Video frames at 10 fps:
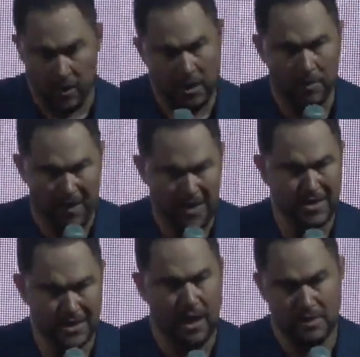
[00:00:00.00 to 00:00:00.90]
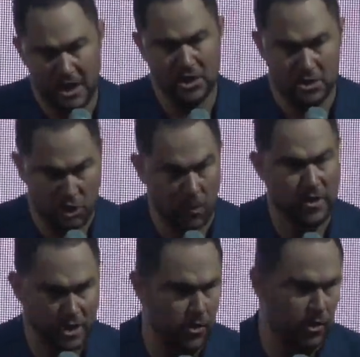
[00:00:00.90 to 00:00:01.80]
or you can provide this documentation
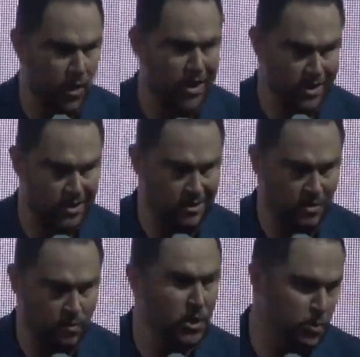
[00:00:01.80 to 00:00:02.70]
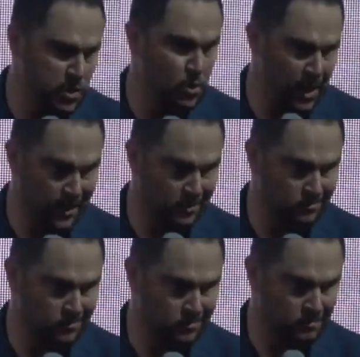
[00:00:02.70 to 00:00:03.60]
showing that you're accredited. Which would you like?
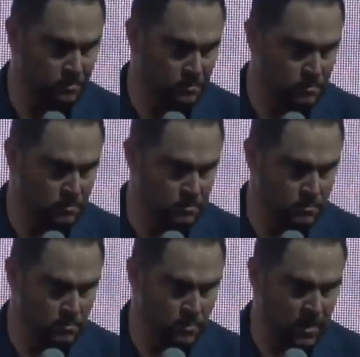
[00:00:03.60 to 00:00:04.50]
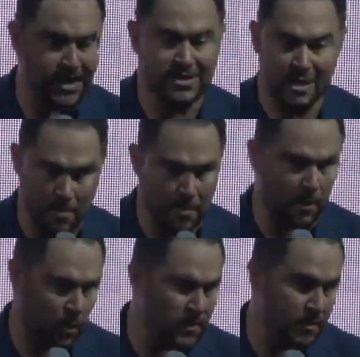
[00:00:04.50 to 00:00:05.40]
Okay, now some
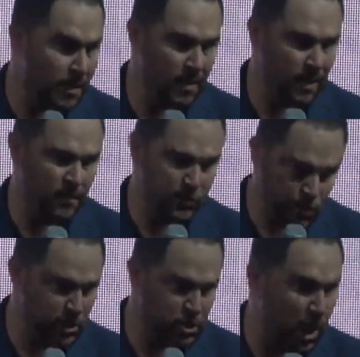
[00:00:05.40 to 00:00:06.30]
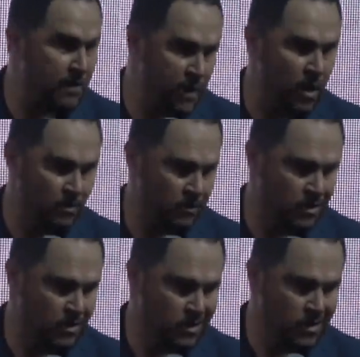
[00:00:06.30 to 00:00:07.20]
people are gonna want their money back, but if you're doing a good job, they won't.
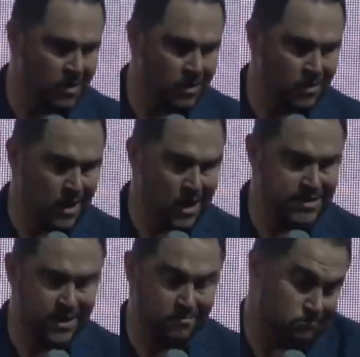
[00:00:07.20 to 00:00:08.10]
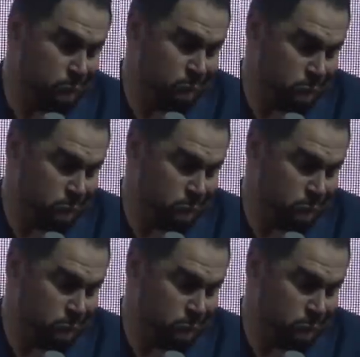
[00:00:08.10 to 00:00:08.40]
And you say,